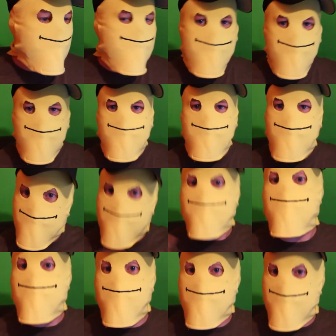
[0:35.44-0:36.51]
So here's a
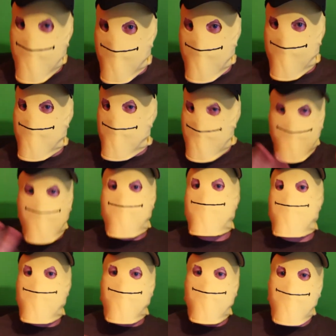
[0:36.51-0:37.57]
few
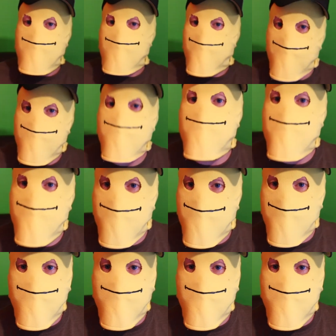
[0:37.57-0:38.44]
tips on using